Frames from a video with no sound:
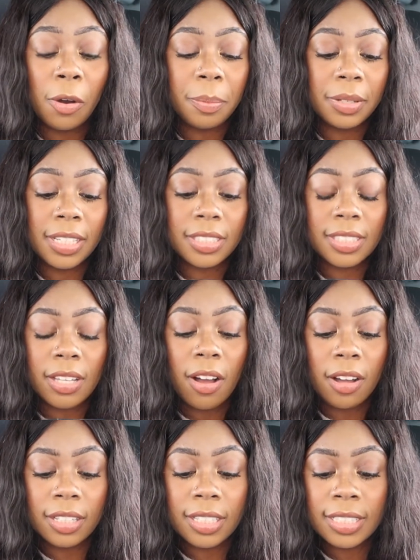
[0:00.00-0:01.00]
opening
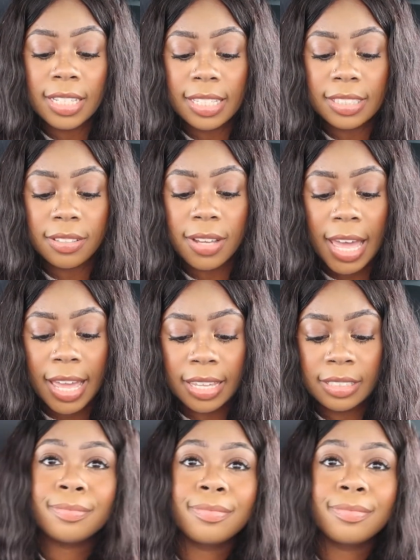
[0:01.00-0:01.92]
song. Goodness, okay.